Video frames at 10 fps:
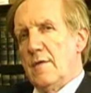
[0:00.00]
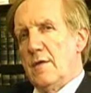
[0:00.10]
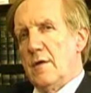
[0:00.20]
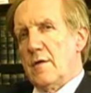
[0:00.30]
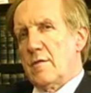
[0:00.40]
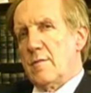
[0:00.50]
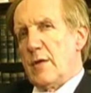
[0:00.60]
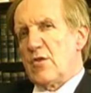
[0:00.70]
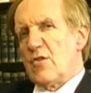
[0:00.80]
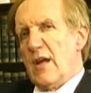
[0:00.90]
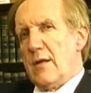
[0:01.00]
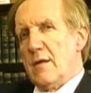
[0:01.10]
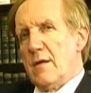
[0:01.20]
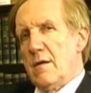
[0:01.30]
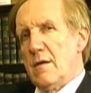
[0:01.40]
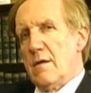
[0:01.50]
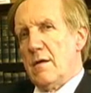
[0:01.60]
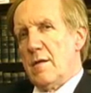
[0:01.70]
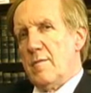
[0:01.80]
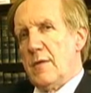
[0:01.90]
it not much rather
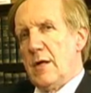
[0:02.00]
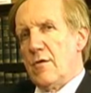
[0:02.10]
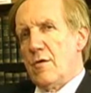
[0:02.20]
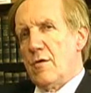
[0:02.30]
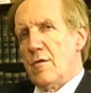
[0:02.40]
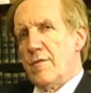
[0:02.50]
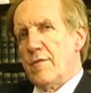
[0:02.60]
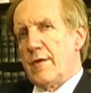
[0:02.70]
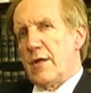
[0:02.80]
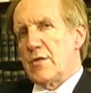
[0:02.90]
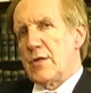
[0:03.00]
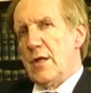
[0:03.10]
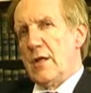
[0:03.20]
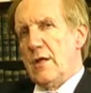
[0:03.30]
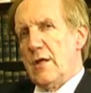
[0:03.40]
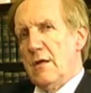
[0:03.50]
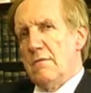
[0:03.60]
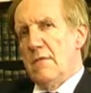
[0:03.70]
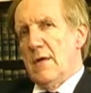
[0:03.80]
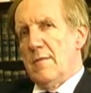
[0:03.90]
a mirror of such a
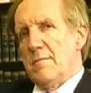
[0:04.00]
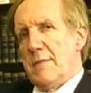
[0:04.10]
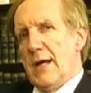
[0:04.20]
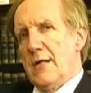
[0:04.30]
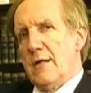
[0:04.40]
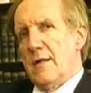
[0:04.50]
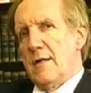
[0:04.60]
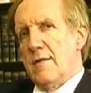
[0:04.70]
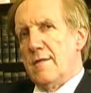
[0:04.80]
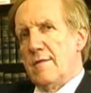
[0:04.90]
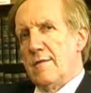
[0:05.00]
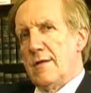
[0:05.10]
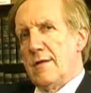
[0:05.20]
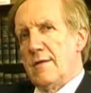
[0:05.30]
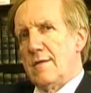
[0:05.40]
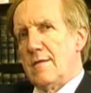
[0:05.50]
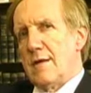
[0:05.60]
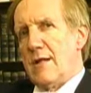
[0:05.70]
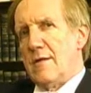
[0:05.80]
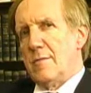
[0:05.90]
mindless and
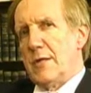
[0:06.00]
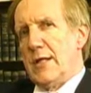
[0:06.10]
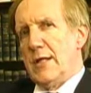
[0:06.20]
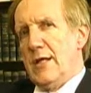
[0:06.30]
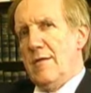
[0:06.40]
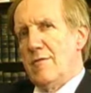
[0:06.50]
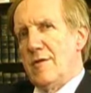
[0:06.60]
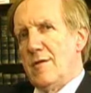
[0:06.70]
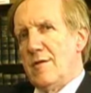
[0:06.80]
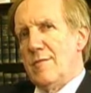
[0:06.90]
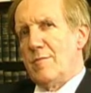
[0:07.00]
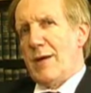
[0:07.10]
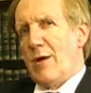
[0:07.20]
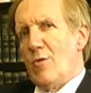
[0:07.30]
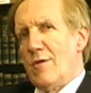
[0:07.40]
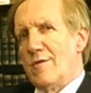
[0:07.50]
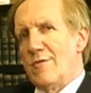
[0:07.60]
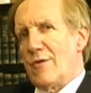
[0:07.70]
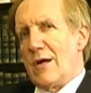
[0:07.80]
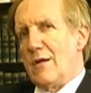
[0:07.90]
ultimately evil power
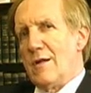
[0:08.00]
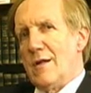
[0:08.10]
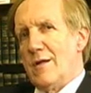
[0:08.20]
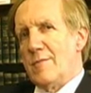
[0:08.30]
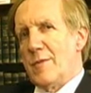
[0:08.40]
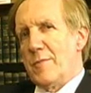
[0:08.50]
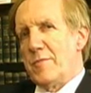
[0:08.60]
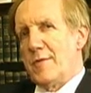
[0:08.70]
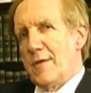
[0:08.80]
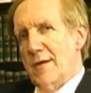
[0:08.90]
struggle as perhaps